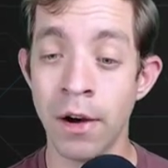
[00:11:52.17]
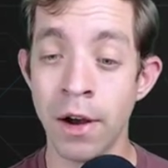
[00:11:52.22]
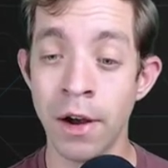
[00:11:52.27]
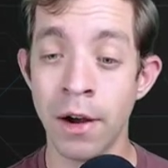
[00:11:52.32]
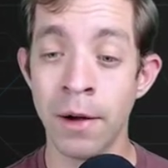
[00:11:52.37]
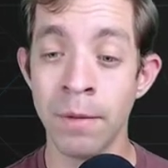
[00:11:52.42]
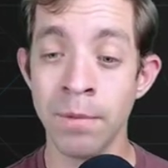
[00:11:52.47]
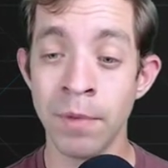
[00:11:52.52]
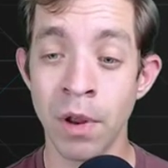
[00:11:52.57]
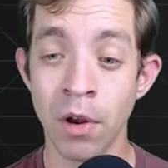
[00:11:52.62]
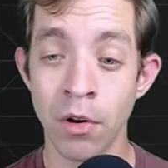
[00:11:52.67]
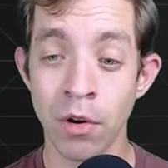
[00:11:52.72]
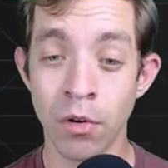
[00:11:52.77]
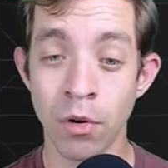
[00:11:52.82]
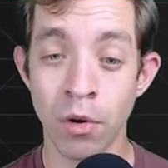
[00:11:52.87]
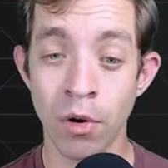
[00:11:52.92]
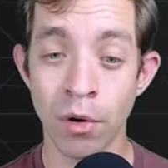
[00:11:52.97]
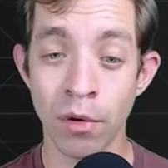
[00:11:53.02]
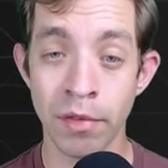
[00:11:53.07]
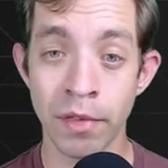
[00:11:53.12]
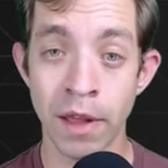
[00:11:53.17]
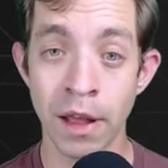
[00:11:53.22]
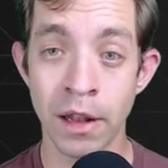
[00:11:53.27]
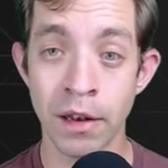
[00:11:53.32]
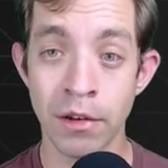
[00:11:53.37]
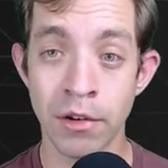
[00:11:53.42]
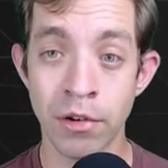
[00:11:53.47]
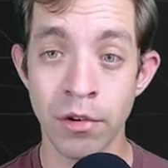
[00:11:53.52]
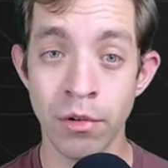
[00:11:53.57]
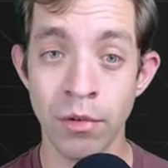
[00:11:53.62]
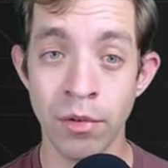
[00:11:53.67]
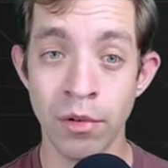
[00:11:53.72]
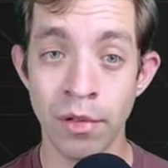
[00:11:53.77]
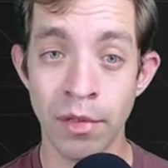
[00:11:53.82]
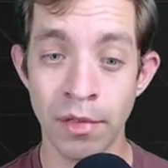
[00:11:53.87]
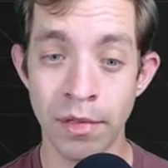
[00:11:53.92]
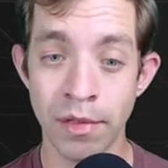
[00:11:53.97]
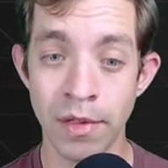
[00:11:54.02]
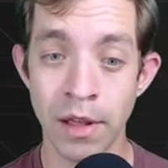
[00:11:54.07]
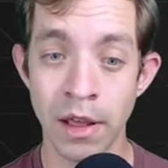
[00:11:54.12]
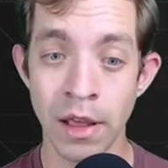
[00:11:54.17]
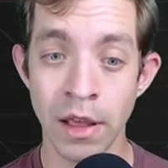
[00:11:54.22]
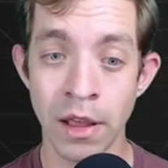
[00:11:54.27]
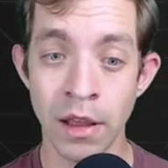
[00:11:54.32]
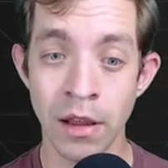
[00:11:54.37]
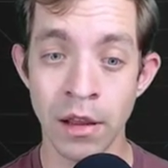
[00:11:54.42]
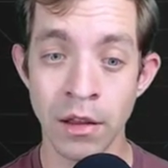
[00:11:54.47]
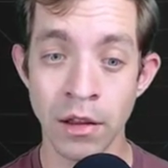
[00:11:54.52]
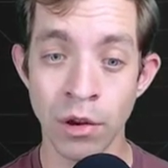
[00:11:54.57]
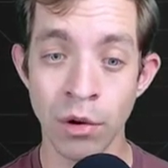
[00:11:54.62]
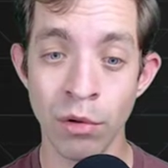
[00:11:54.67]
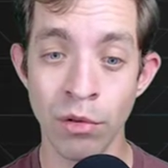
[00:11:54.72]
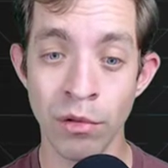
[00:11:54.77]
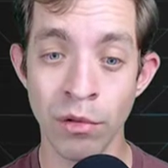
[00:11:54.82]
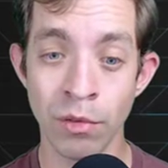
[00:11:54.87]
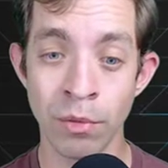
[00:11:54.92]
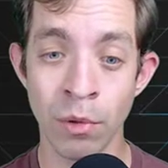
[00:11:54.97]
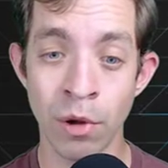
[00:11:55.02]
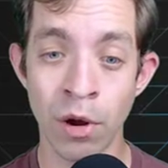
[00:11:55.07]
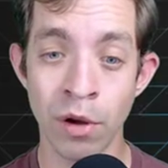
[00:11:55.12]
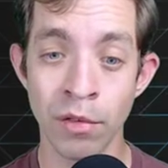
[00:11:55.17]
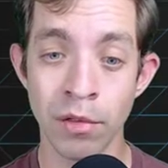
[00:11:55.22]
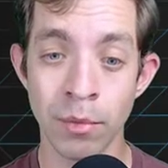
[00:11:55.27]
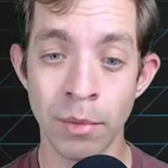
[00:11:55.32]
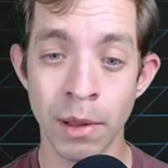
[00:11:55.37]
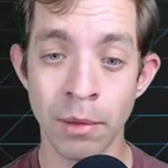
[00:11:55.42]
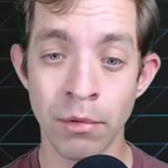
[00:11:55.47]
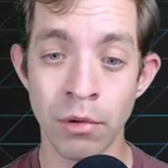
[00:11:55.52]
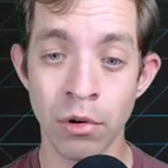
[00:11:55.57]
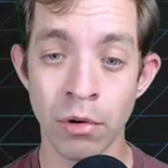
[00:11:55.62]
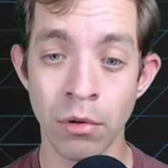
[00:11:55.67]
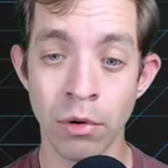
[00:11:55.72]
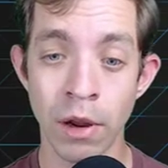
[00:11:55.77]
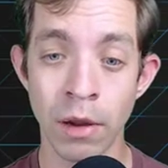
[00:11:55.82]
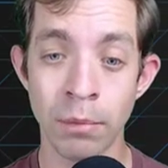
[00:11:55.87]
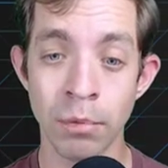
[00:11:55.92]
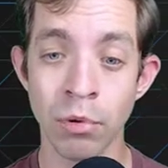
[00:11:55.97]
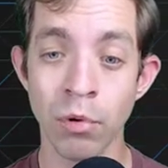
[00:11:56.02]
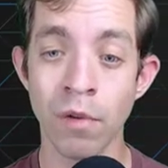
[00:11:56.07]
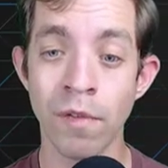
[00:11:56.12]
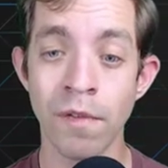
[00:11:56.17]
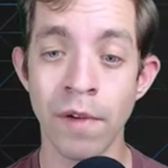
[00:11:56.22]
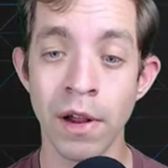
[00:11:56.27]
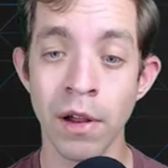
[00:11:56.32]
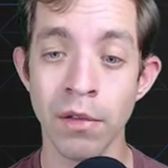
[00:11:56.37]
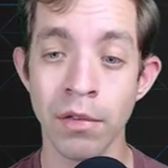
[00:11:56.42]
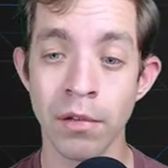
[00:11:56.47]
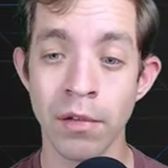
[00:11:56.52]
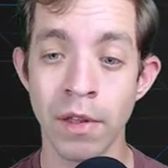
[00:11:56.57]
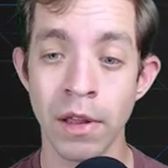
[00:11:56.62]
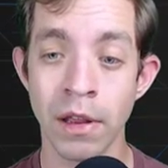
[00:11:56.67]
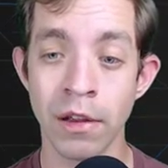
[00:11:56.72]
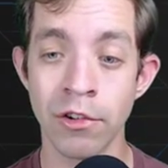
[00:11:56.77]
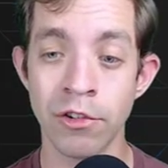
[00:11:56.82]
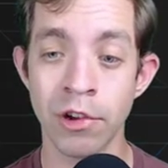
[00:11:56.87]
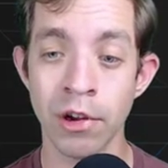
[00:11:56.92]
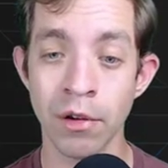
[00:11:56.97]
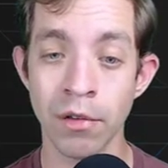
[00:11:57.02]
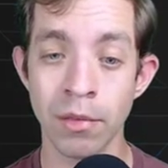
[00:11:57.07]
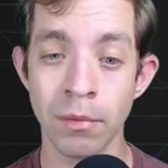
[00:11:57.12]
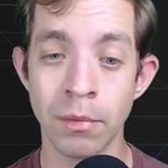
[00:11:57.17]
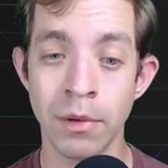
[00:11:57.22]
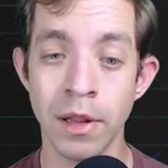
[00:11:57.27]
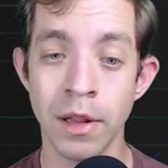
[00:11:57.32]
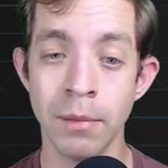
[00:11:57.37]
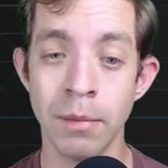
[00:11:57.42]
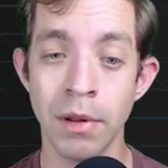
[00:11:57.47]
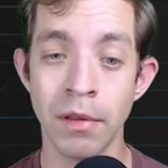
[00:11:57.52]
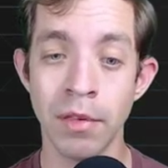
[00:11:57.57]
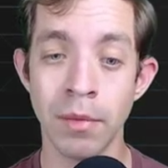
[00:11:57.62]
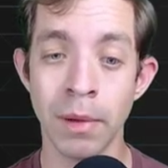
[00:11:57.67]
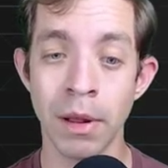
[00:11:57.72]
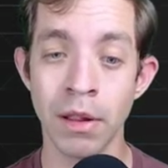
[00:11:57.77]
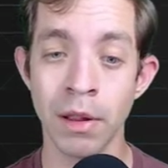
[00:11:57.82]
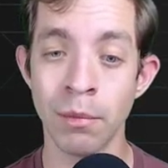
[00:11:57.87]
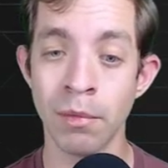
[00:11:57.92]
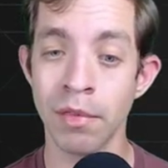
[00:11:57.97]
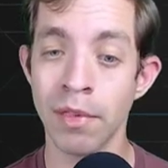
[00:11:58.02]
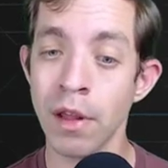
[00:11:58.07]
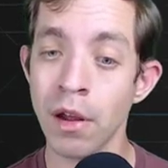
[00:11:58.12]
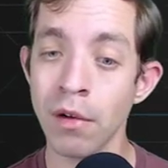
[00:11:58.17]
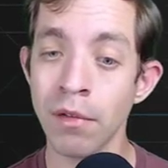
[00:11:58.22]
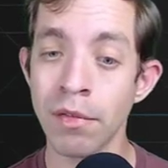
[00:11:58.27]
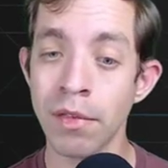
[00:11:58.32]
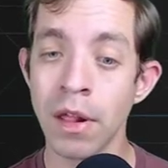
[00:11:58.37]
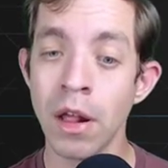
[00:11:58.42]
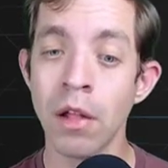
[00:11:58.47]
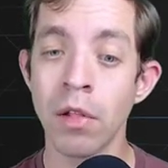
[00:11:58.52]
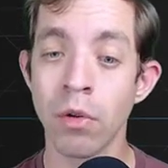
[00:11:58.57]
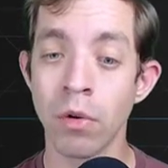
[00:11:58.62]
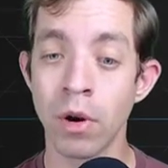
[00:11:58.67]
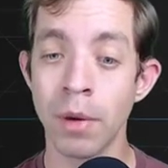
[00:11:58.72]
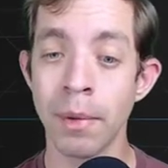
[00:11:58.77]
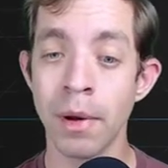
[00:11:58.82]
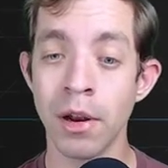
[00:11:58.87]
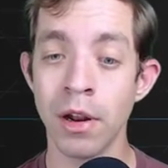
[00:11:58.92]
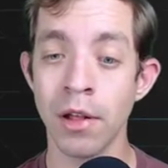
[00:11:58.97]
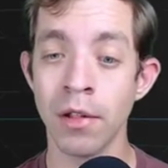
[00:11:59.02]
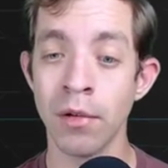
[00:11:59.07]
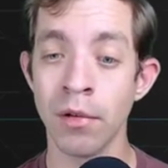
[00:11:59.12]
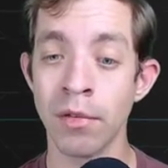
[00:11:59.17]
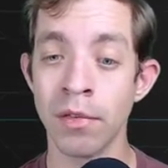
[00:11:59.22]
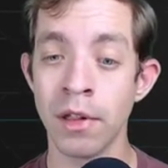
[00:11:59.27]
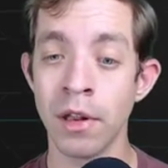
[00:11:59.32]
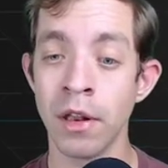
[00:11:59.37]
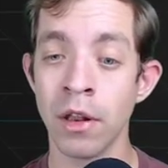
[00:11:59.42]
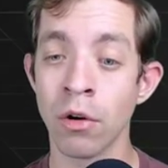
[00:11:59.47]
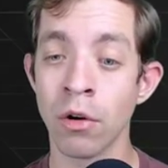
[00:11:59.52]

The article goes on to say users will also be able to create profiles so they can share some tidbits about themselves, learn about others in their